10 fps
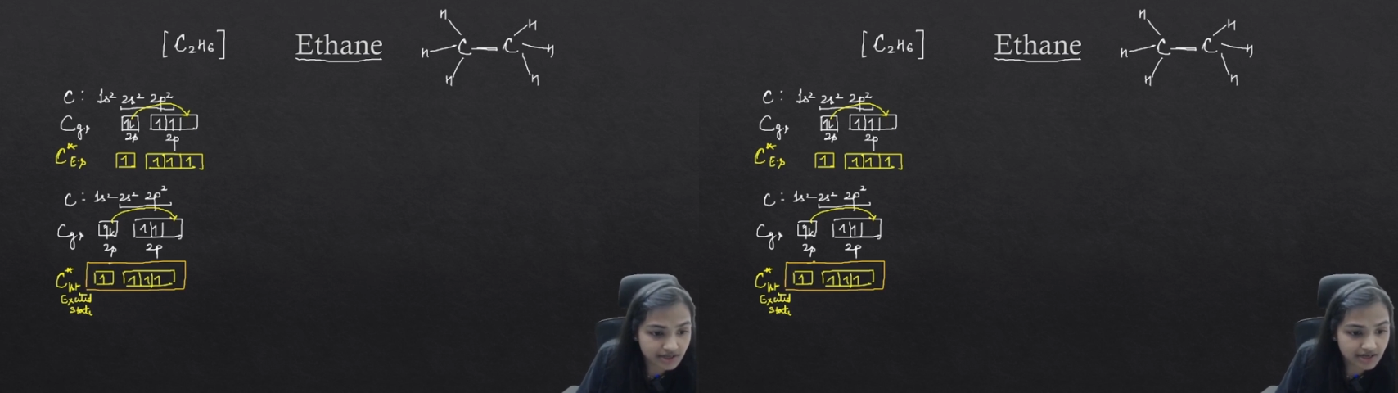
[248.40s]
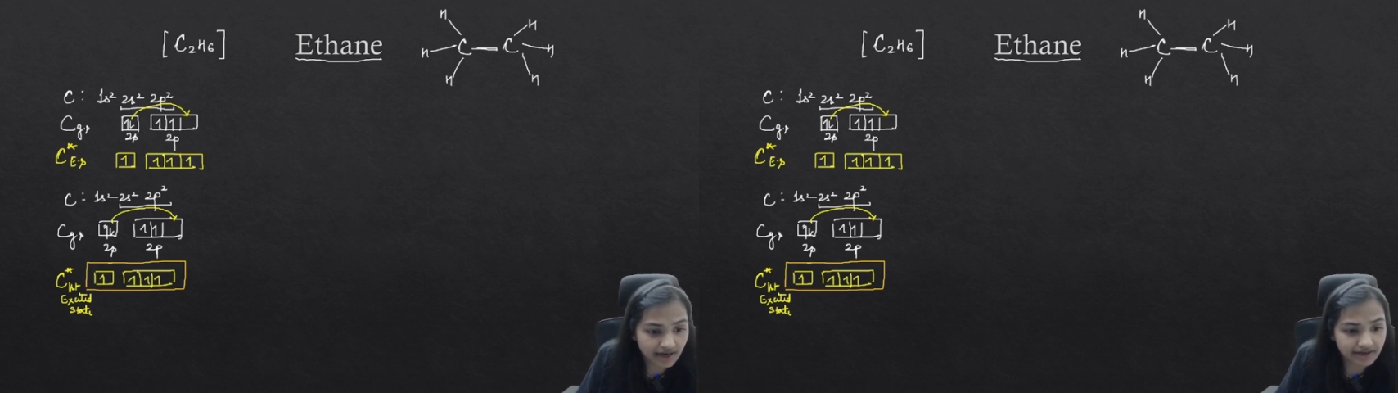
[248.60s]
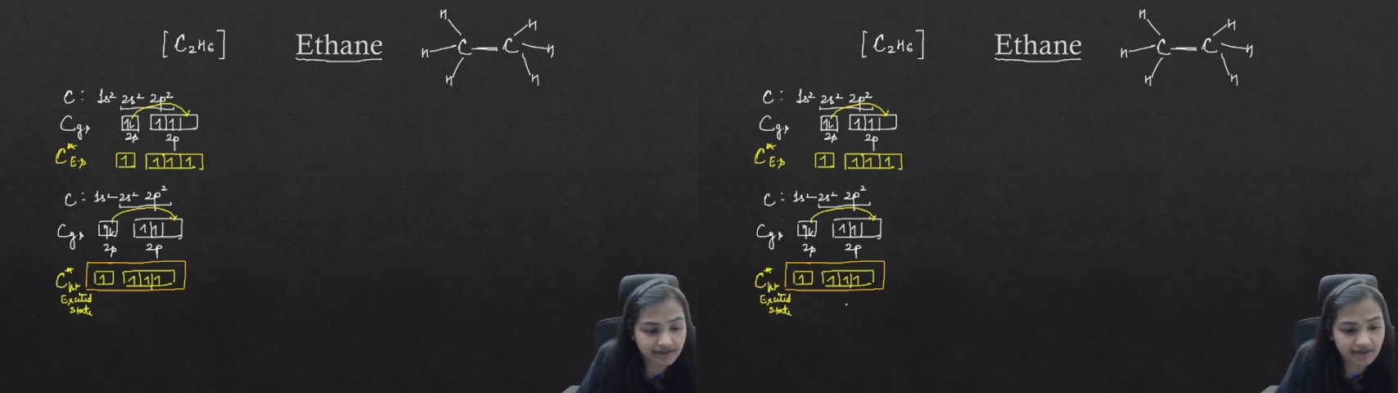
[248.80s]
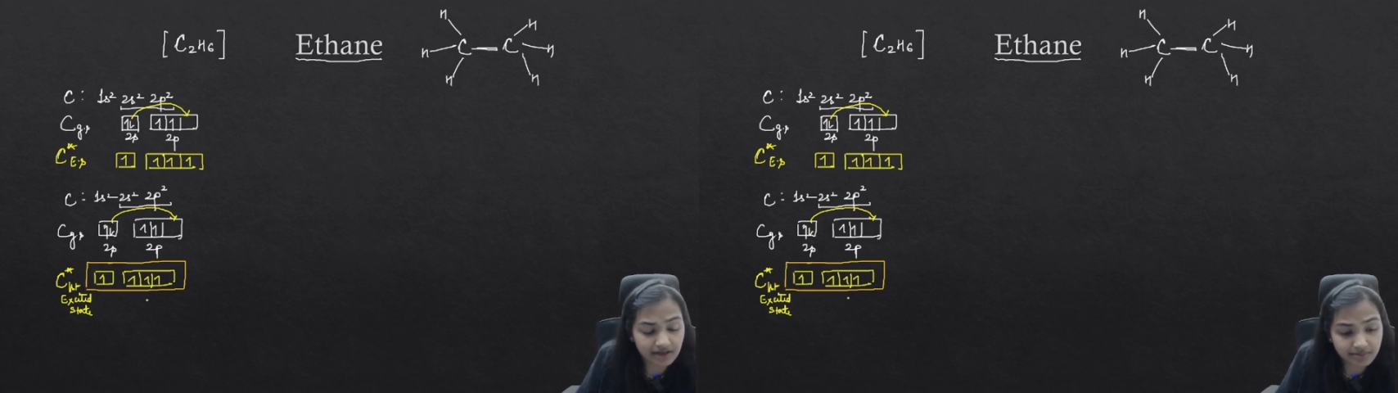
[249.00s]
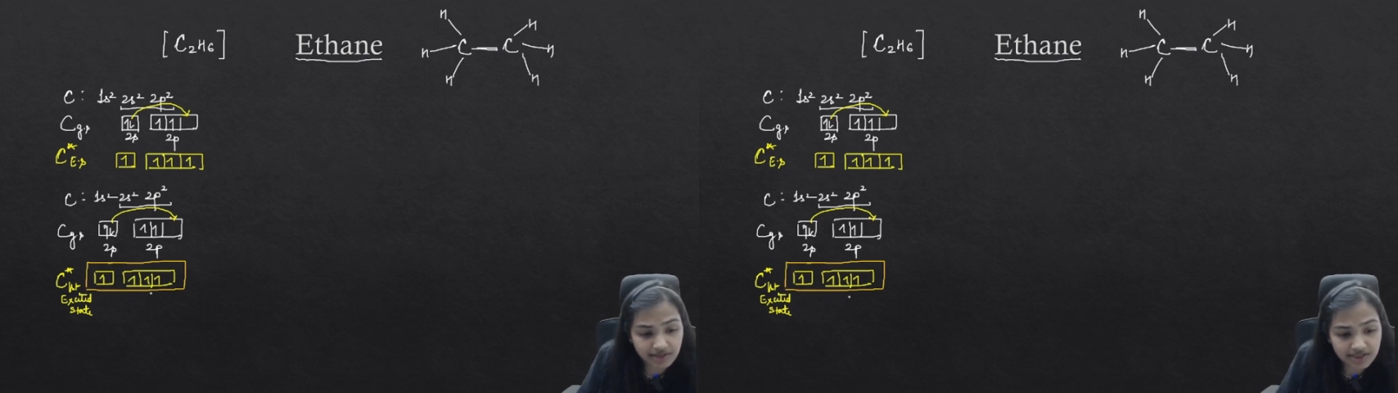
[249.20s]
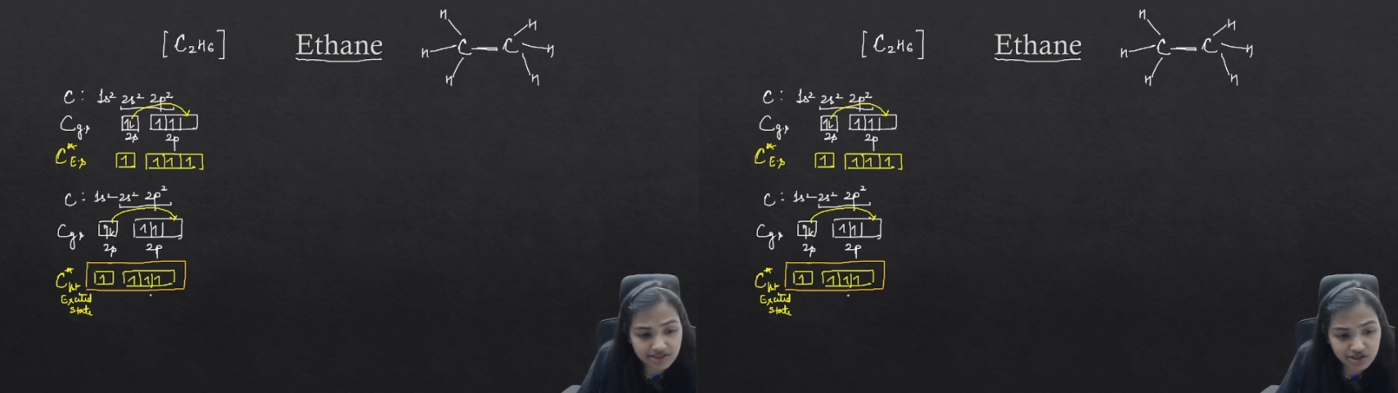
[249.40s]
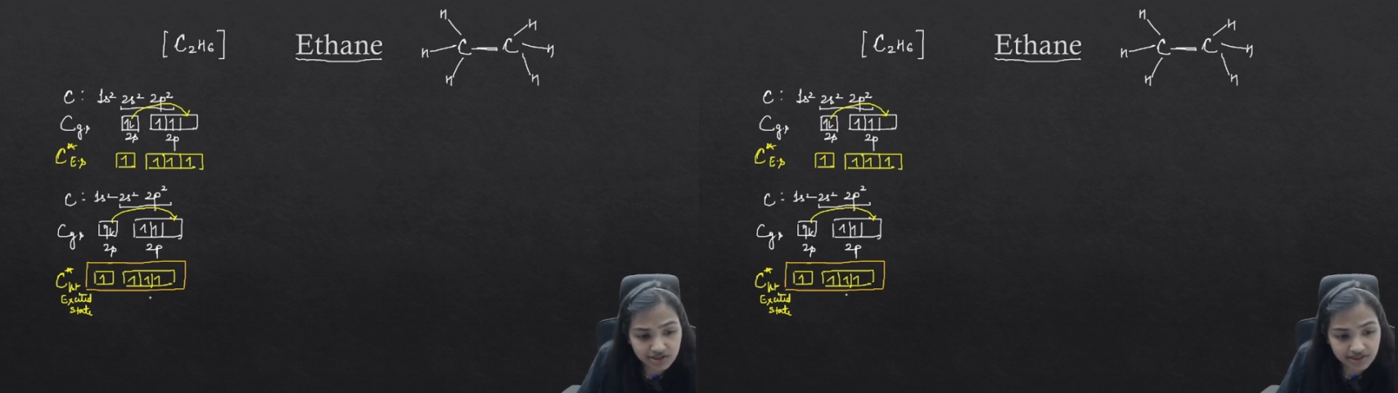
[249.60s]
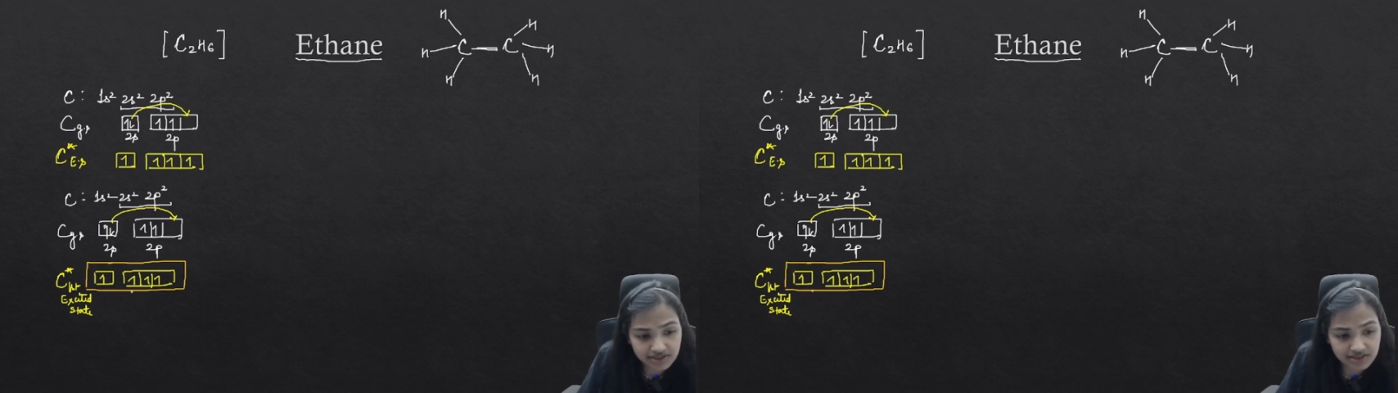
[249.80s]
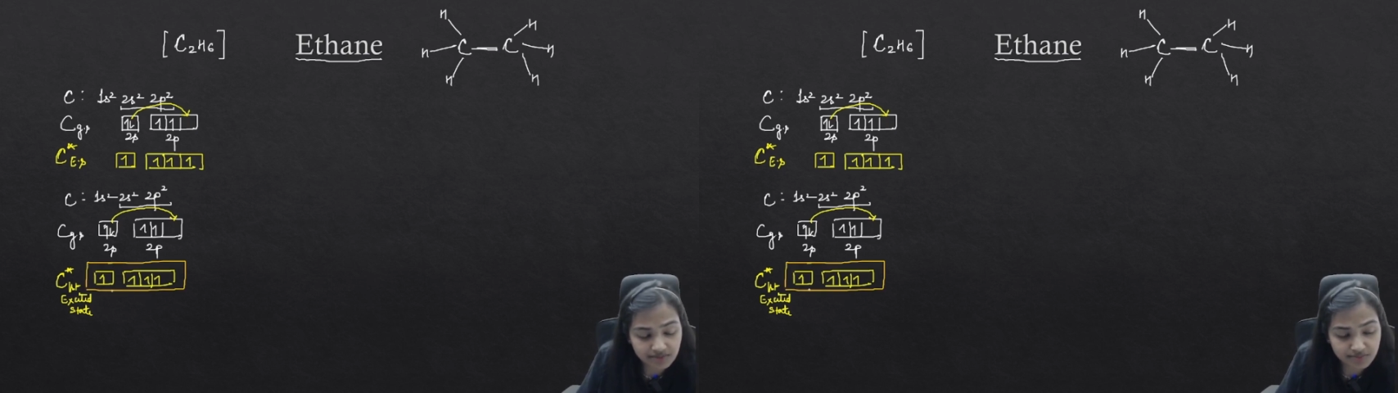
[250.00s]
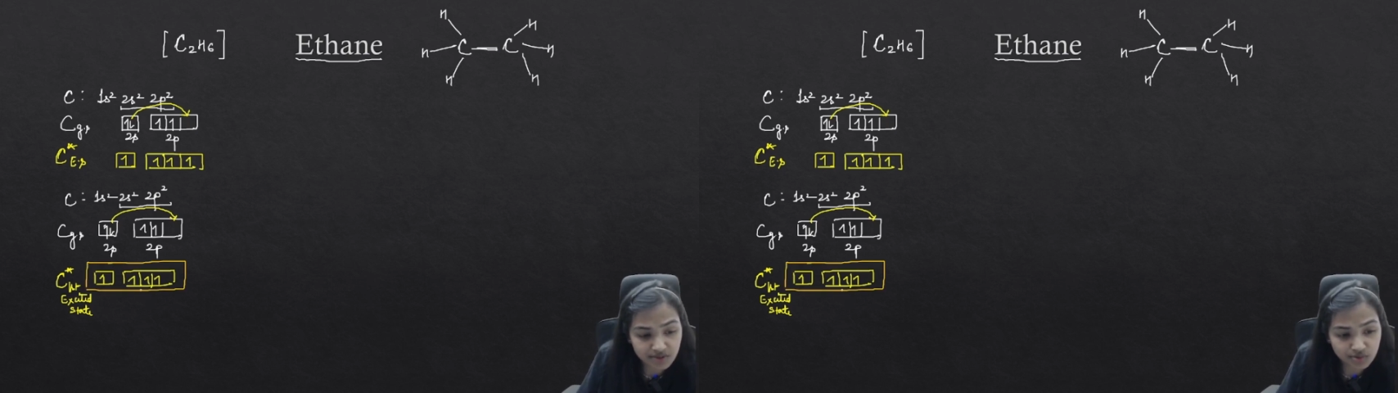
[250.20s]
and the hybridization that
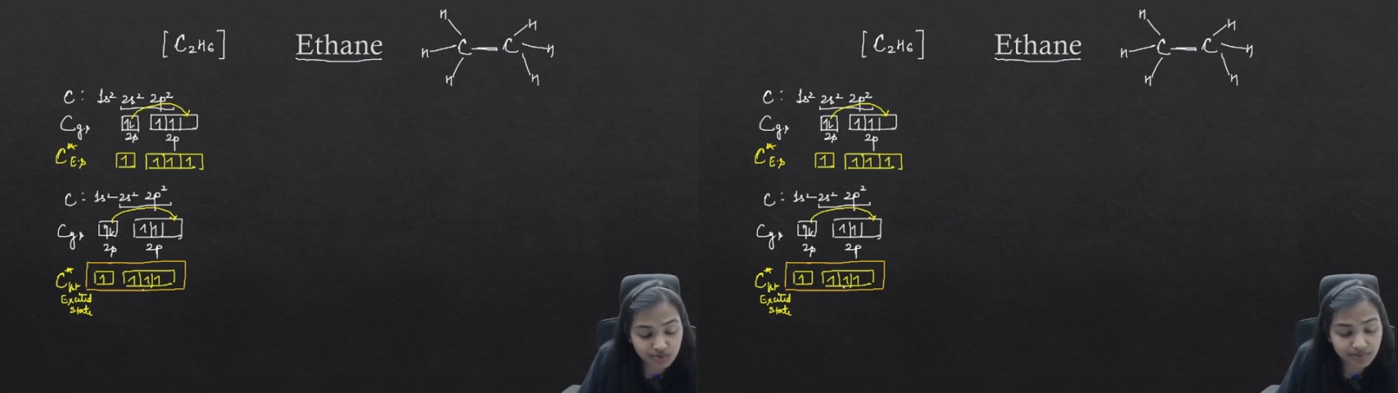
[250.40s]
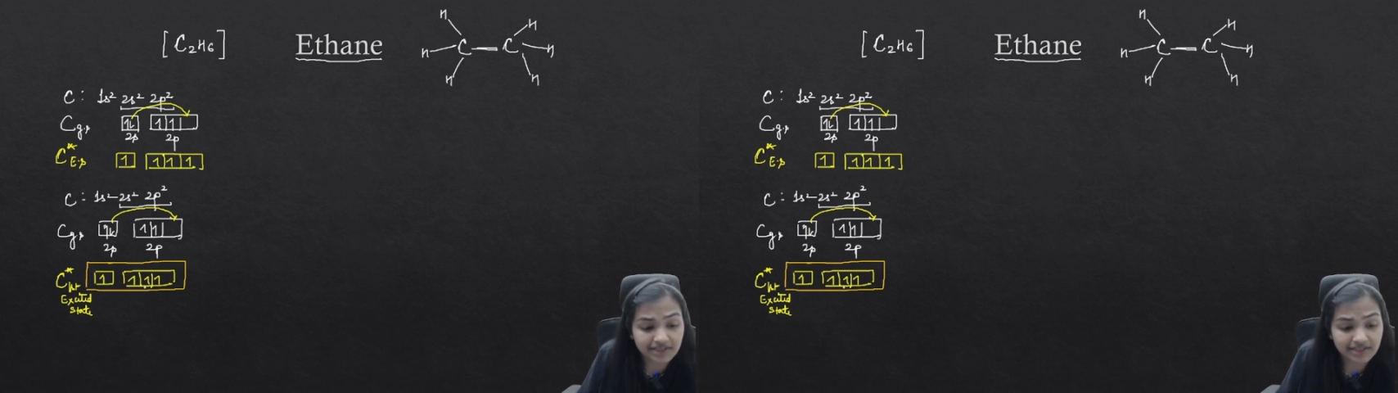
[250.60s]
comes out to be,